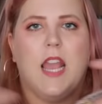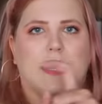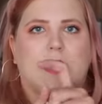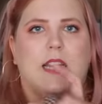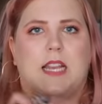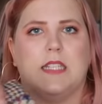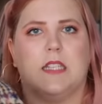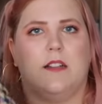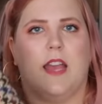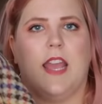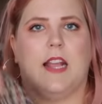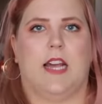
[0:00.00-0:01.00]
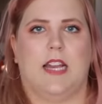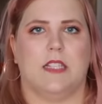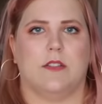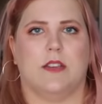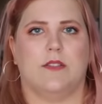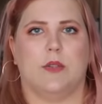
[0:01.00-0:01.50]
It's a nice little A-line,
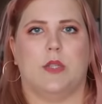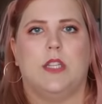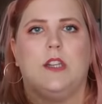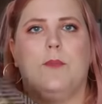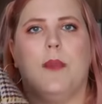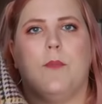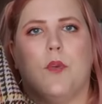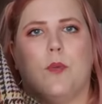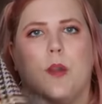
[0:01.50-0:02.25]
so it gives you a little bit more